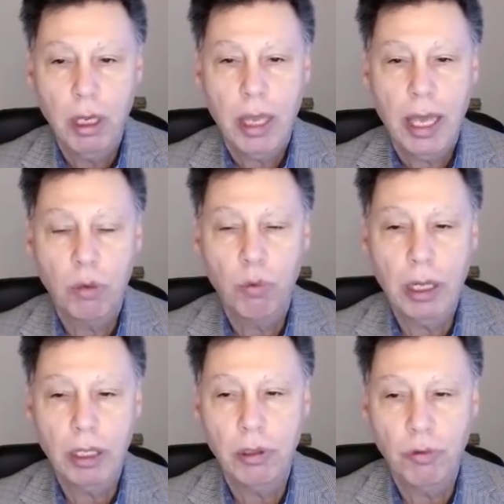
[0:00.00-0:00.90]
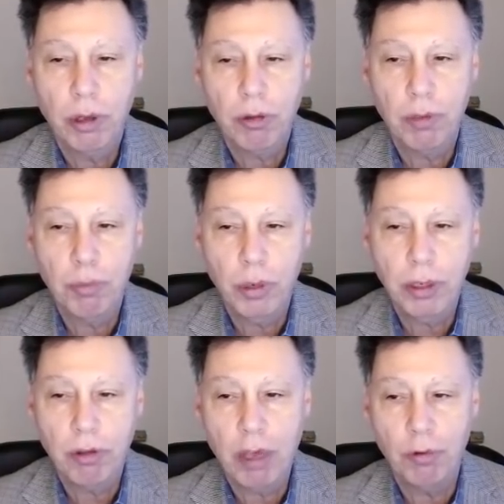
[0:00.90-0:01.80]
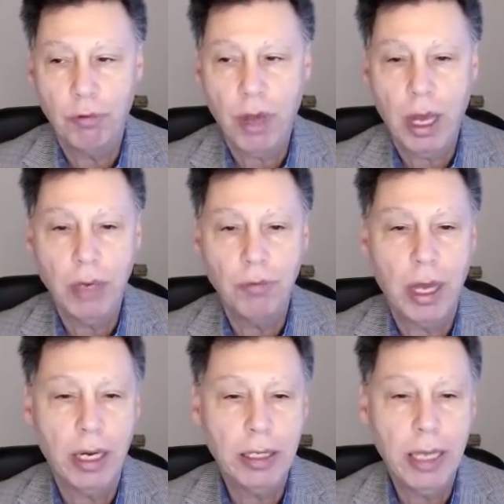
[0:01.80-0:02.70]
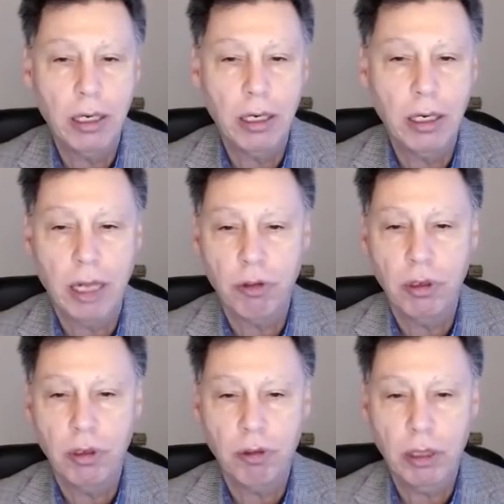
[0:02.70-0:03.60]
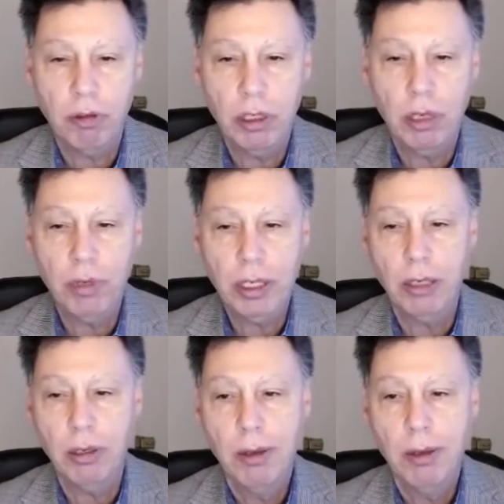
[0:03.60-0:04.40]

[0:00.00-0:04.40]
had a relative risk of 0.75, not statistically significant.